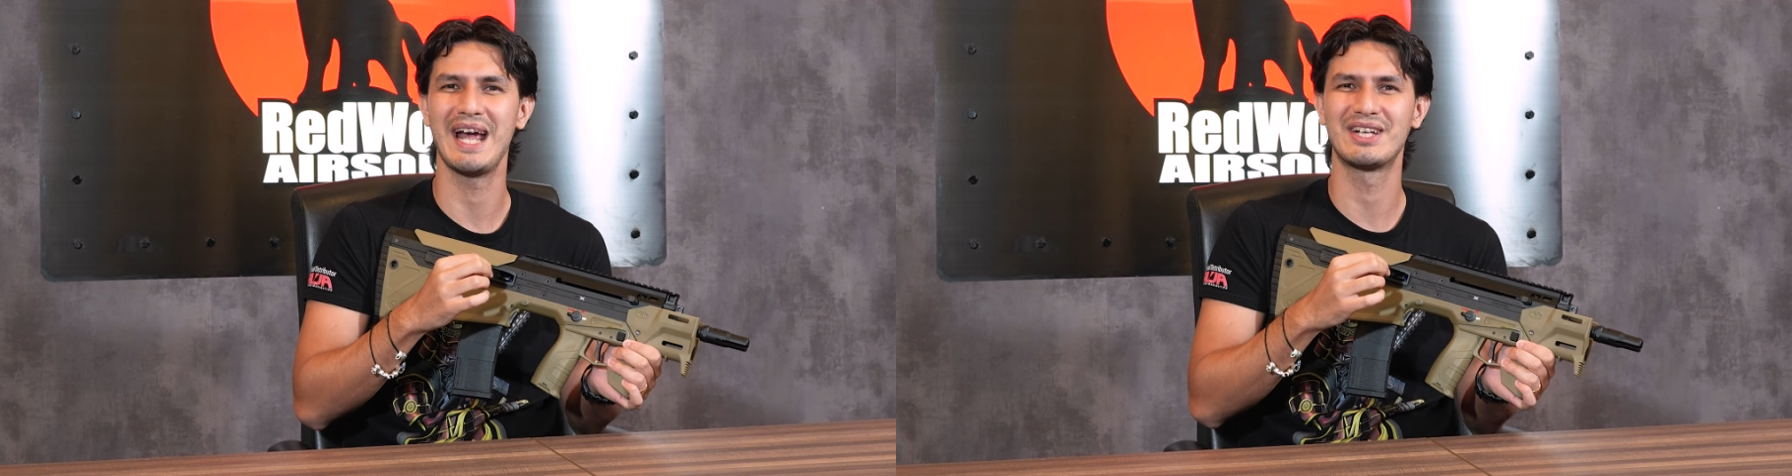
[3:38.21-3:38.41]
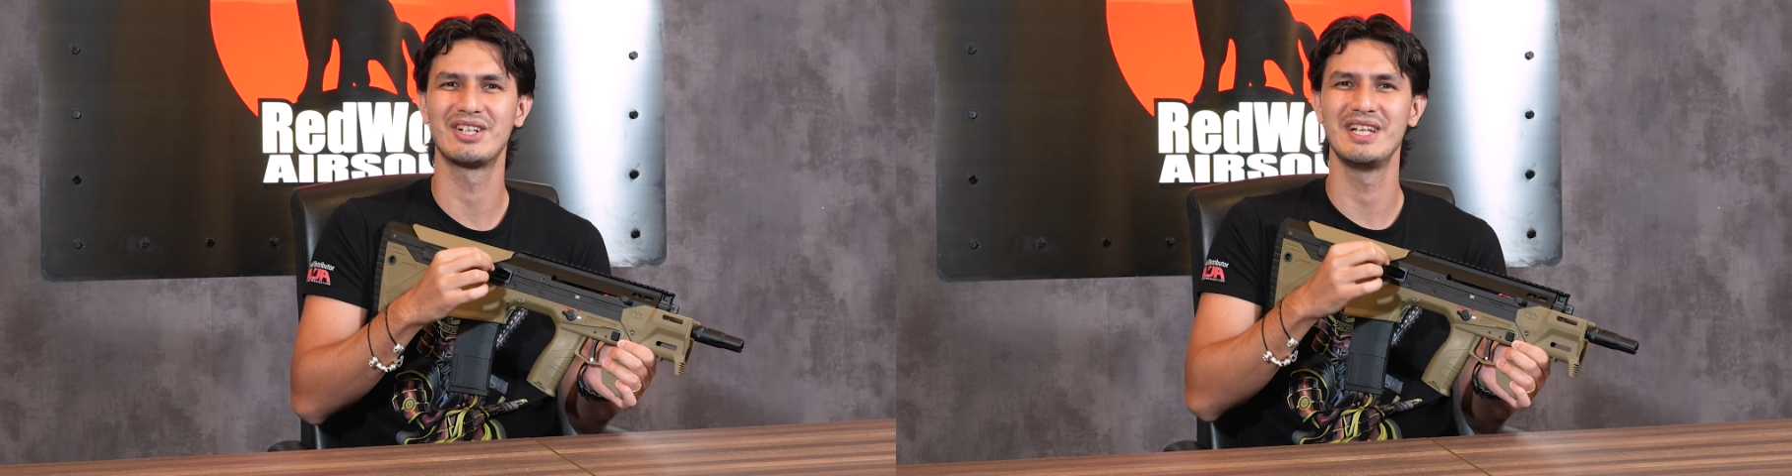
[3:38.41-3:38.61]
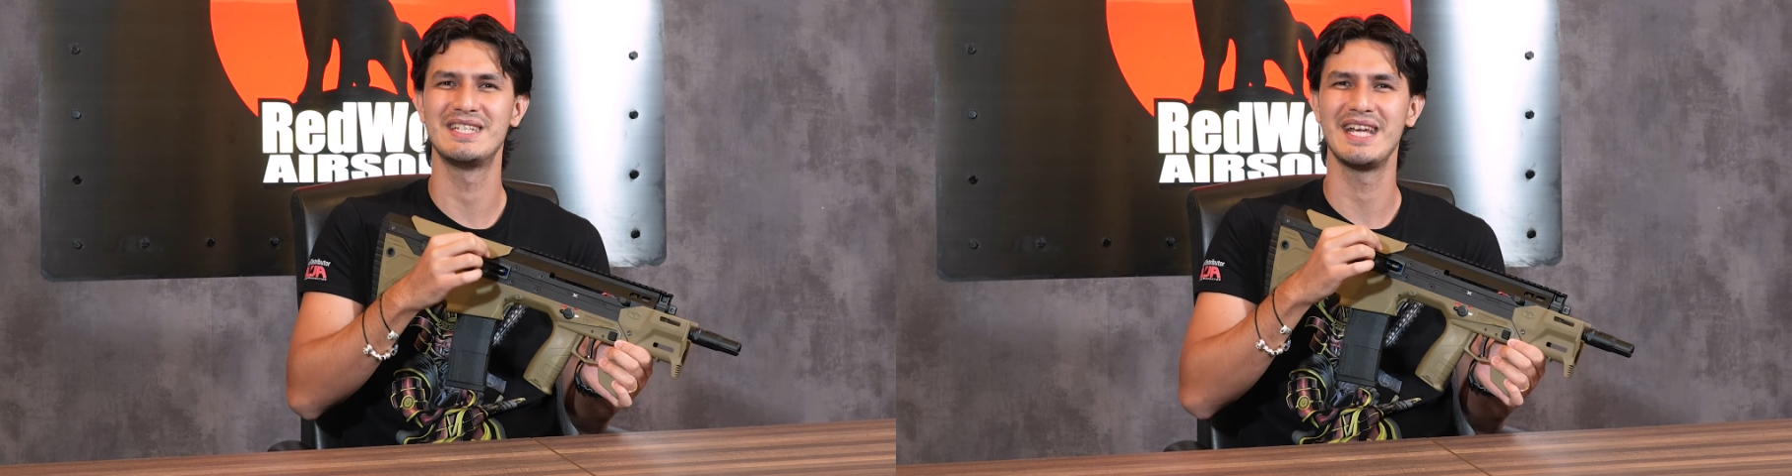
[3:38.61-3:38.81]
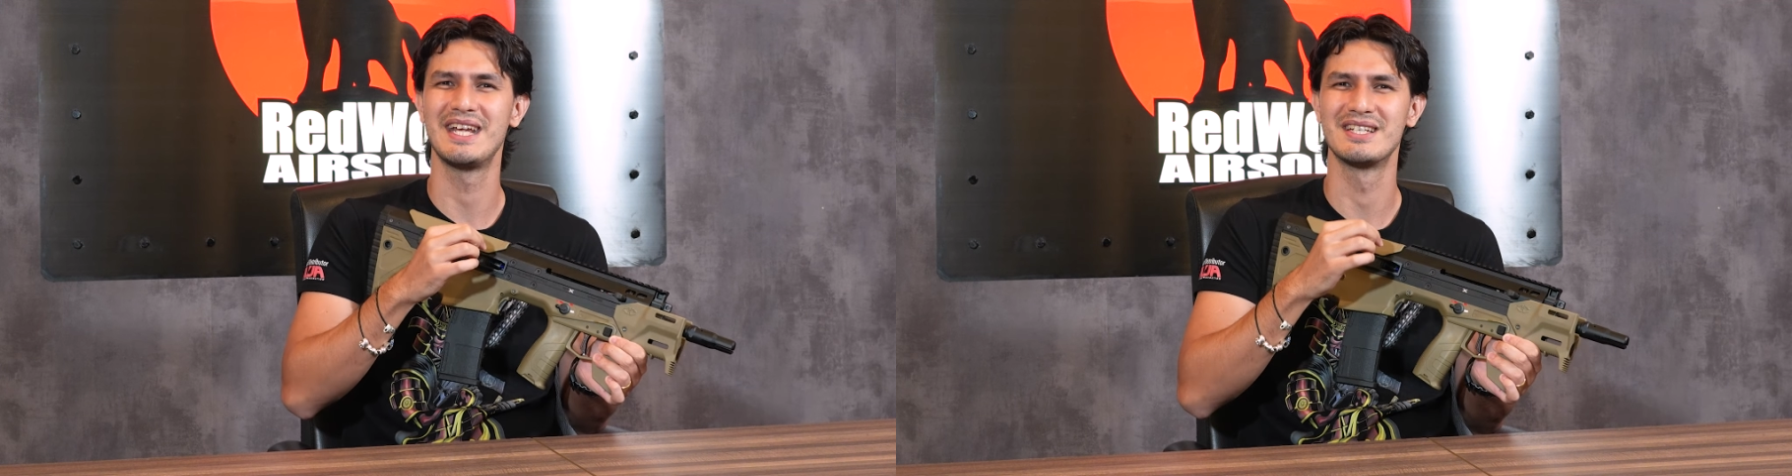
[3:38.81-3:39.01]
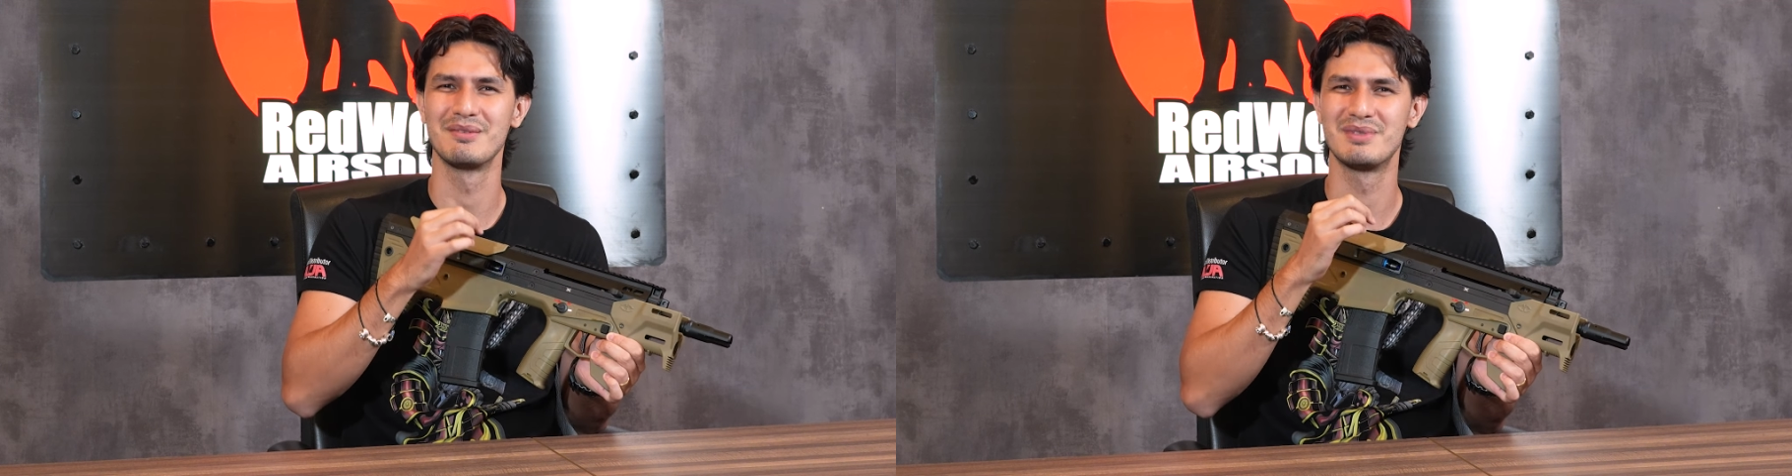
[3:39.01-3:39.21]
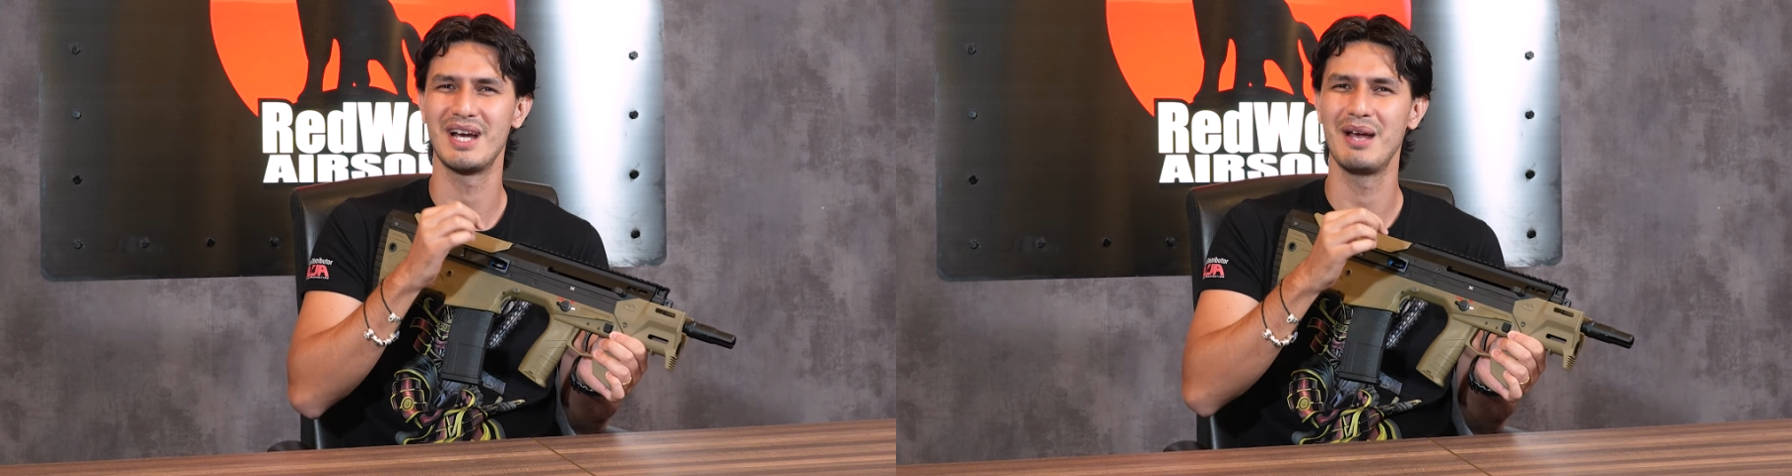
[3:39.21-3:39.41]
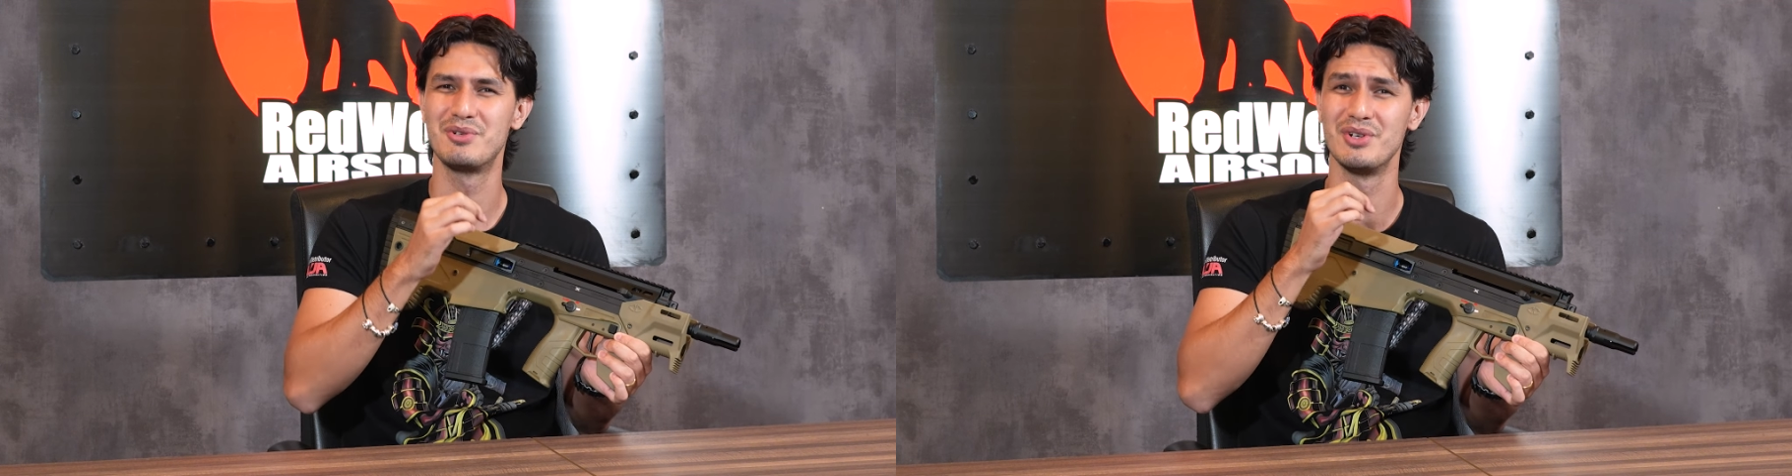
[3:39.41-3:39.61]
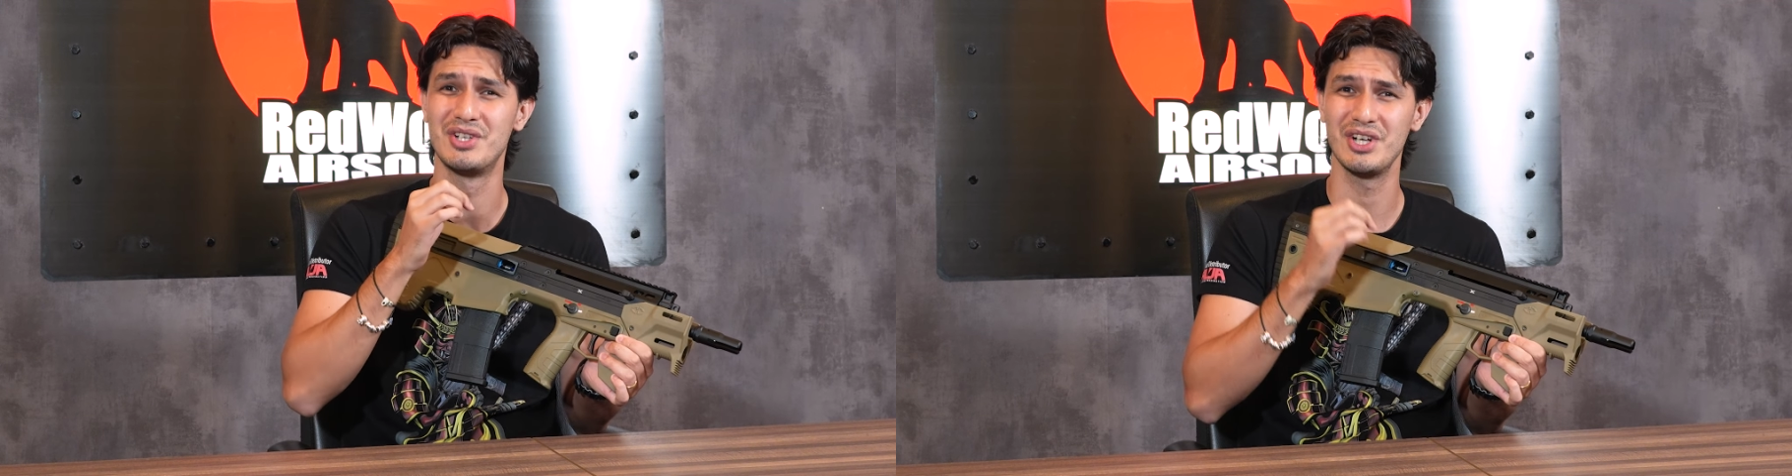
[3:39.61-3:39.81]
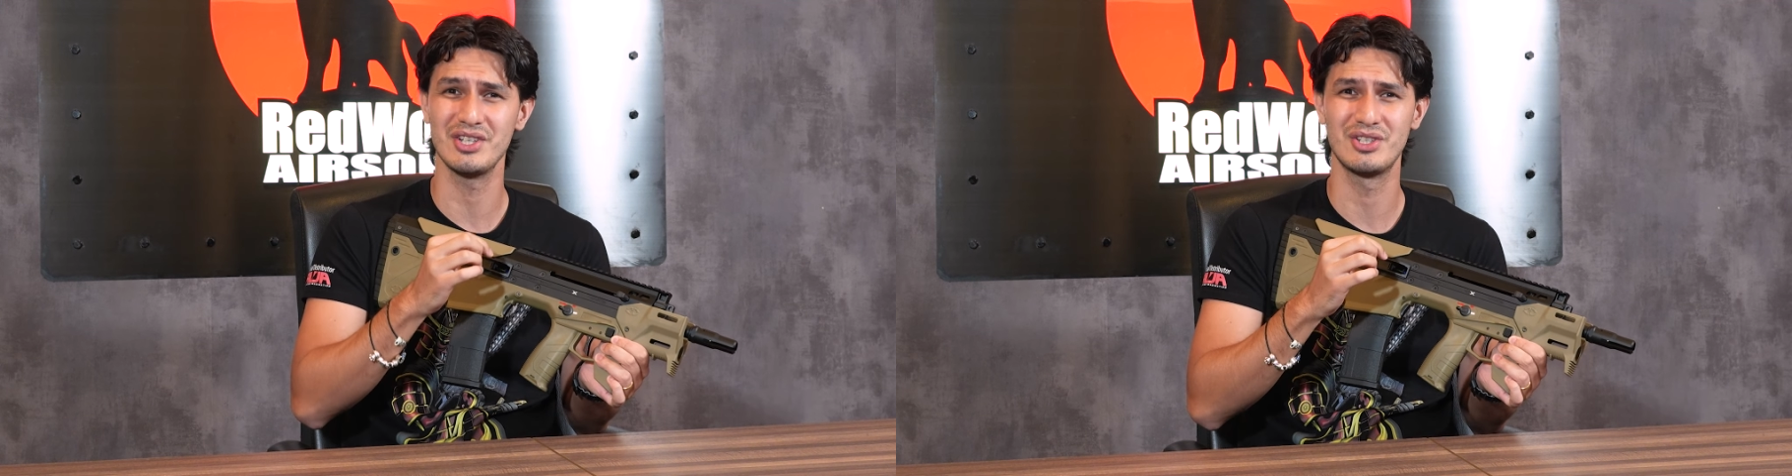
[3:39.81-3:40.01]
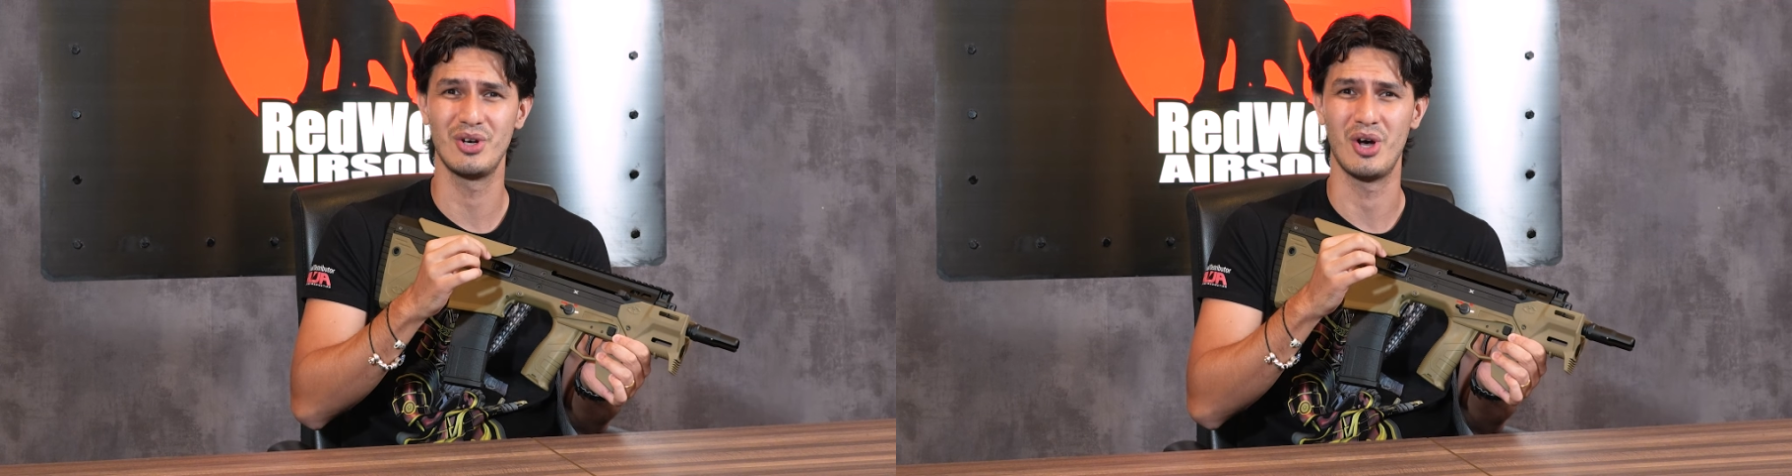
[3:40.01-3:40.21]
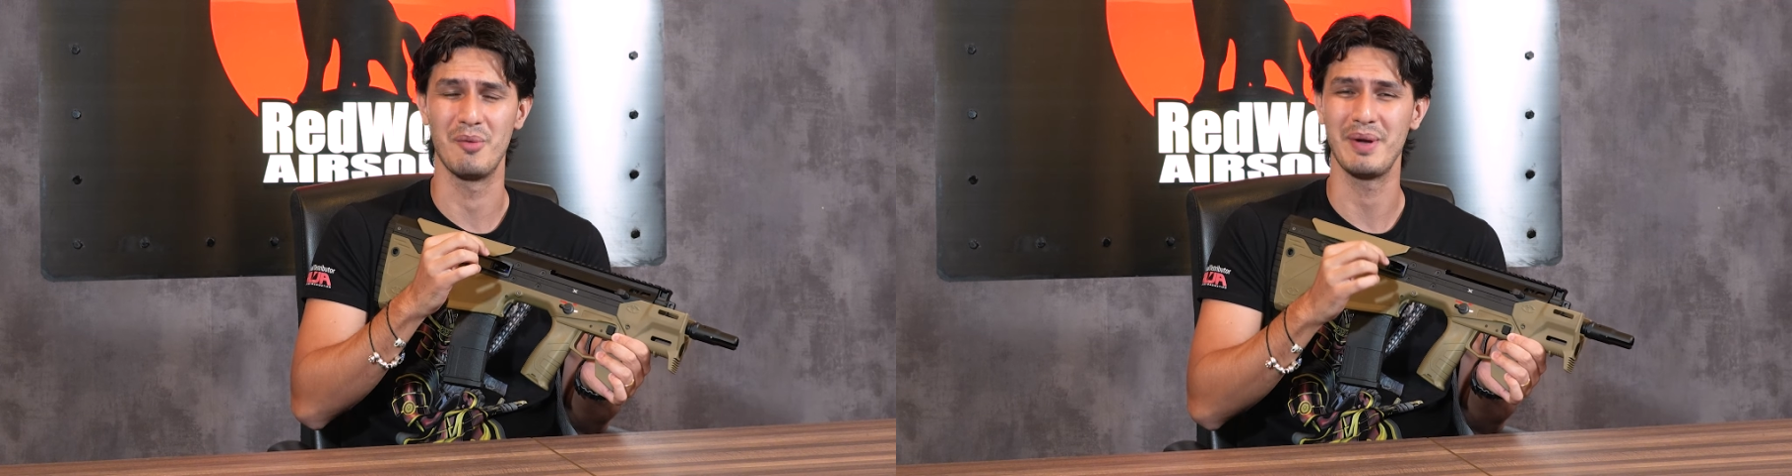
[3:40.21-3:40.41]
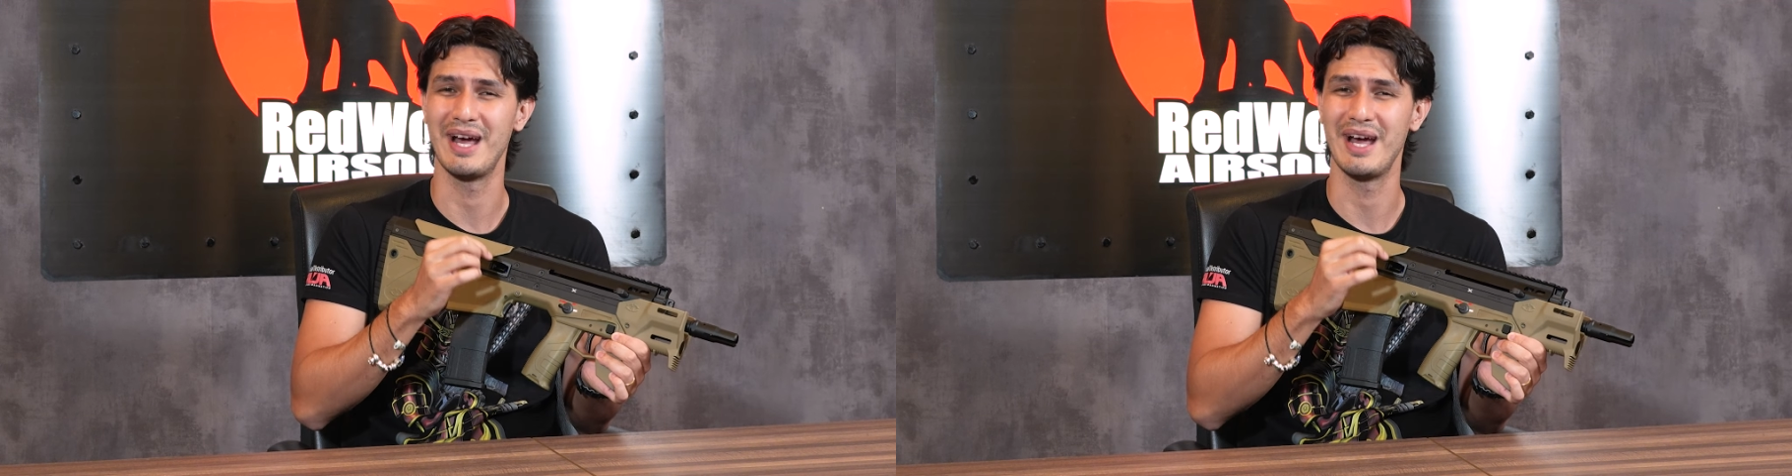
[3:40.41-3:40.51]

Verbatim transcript: actually taking some time to adjust the hop